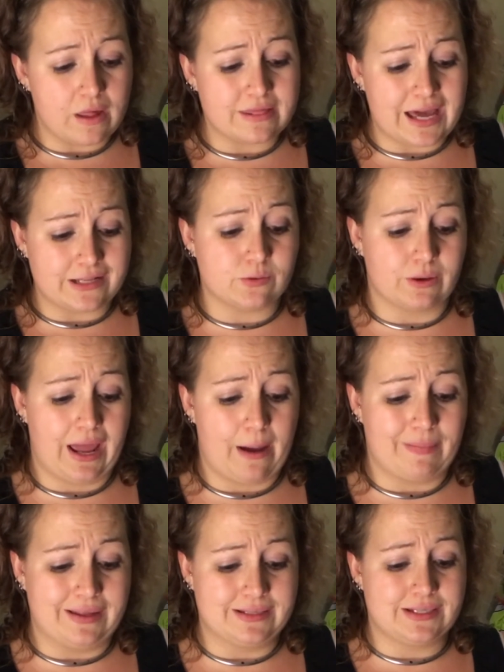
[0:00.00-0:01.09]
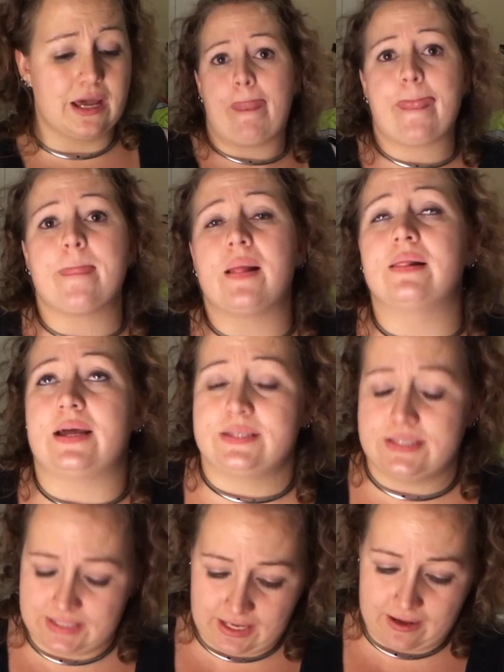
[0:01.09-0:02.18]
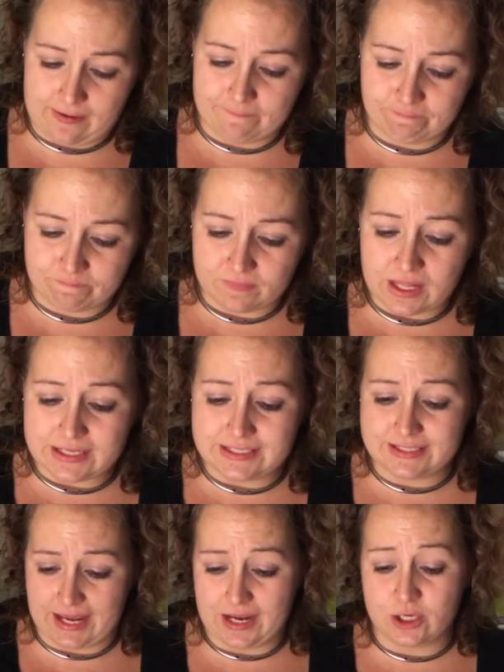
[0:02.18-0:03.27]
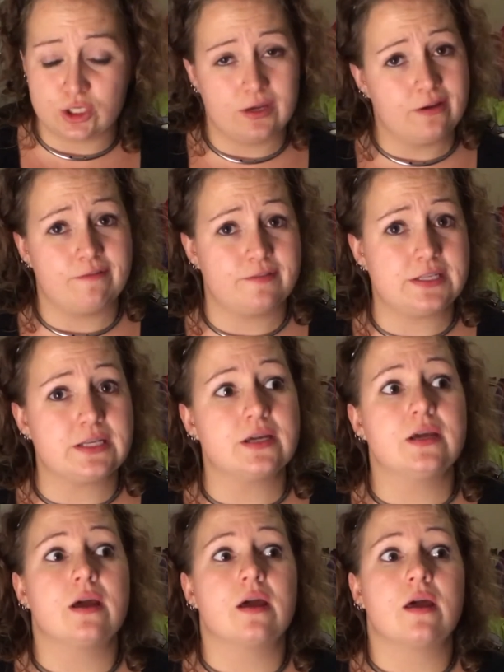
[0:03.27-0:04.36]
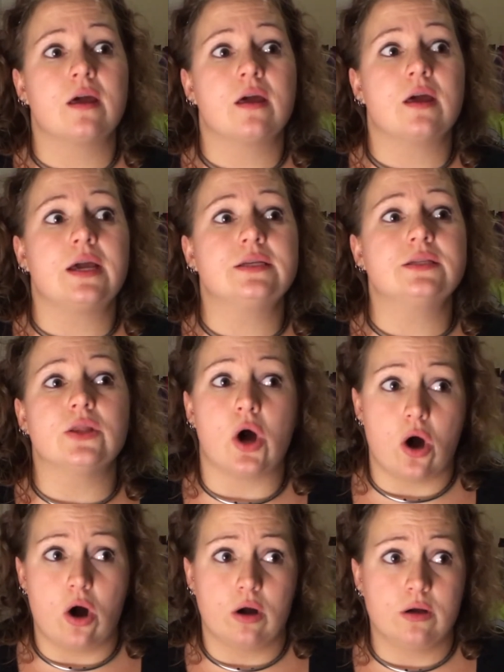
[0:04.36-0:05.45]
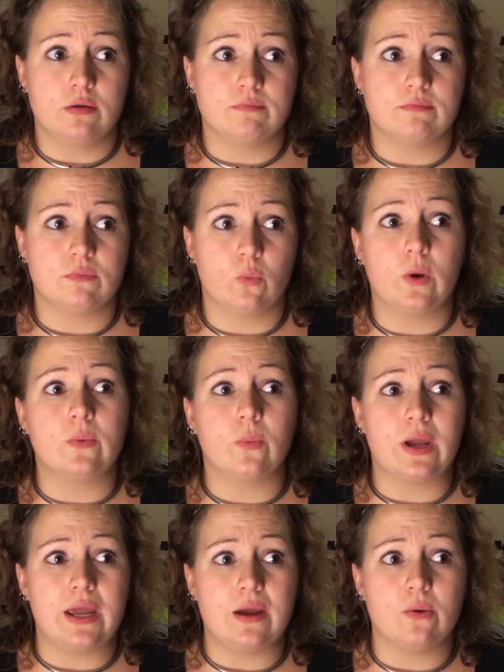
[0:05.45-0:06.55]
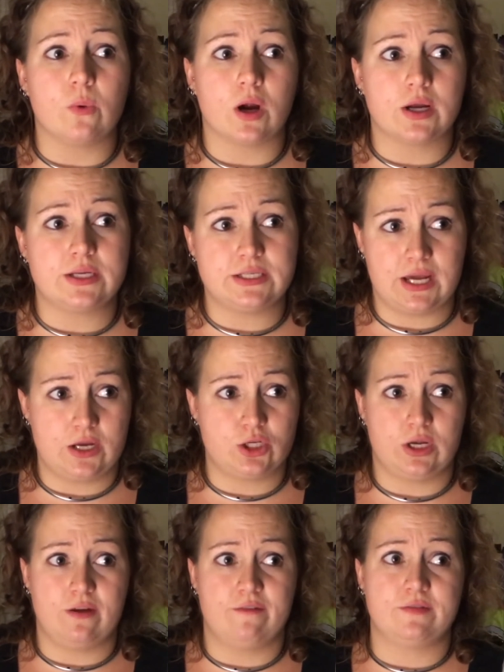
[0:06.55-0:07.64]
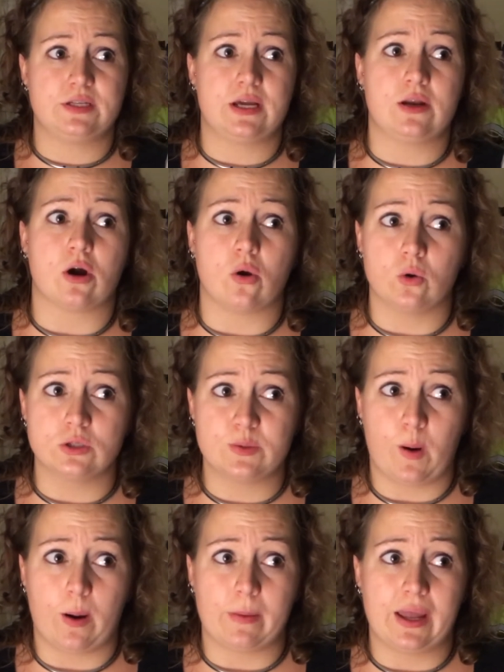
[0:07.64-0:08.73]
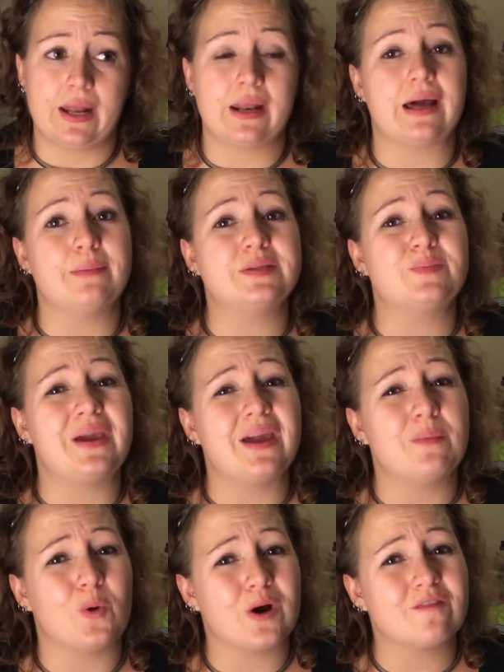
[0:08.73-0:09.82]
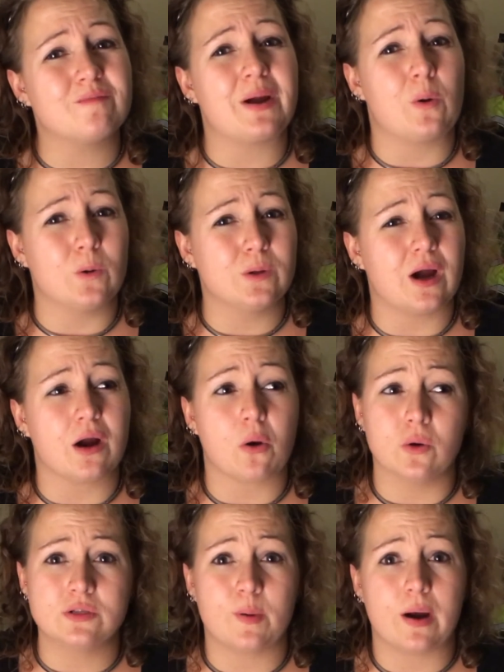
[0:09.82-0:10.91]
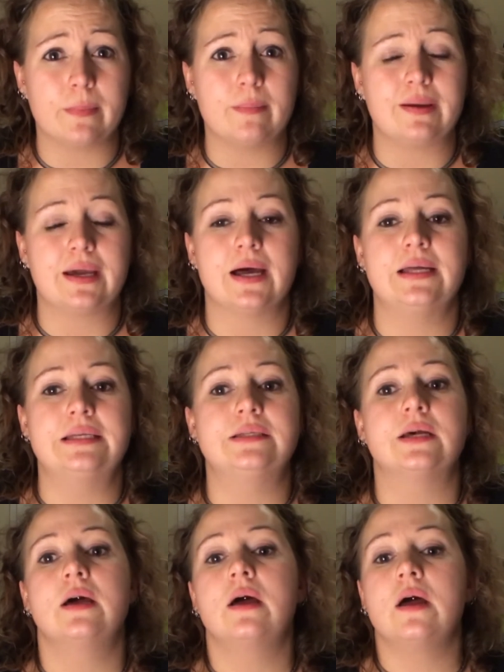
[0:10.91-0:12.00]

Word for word: that's what happens. Let's see. Day shift is long. When we worked day shift in our old department, and I'm speaking more of my old our old department because